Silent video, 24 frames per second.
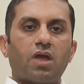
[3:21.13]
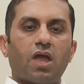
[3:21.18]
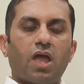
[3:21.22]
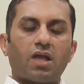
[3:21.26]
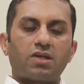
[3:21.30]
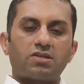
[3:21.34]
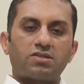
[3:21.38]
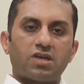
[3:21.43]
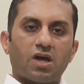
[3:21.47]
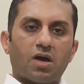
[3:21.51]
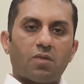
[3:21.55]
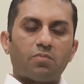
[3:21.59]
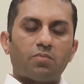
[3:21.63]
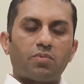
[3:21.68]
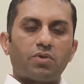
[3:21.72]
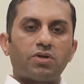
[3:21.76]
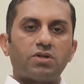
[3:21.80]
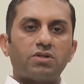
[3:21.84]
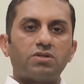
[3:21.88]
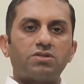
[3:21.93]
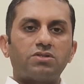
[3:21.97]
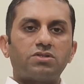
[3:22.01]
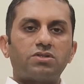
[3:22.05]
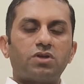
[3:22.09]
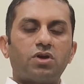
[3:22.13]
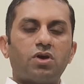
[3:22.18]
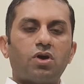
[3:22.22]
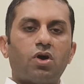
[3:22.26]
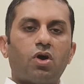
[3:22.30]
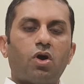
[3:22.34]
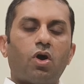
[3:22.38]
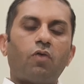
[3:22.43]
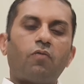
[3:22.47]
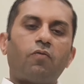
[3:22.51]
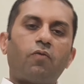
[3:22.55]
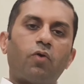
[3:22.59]
Examples
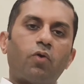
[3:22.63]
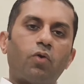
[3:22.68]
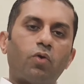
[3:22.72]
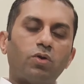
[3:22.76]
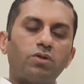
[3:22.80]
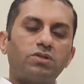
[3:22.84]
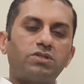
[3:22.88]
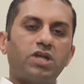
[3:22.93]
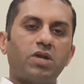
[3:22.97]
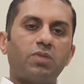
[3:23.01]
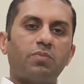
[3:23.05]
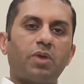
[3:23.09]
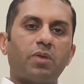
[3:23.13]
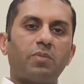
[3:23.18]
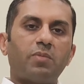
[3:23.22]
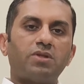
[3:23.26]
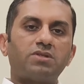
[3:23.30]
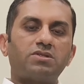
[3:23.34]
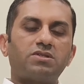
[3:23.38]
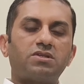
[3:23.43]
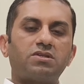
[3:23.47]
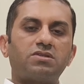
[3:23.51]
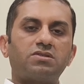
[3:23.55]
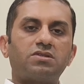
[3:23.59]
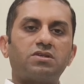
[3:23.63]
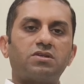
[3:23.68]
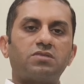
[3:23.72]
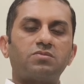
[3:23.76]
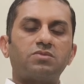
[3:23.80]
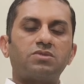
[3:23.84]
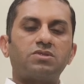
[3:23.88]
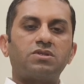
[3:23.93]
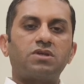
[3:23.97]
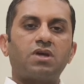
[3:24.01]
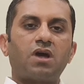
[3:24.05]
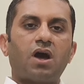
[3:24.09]
of wholesale payment
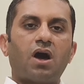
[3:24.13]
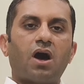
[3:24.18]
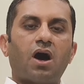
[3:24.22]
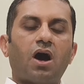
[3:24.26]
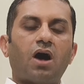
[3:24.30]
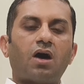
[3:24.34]
systems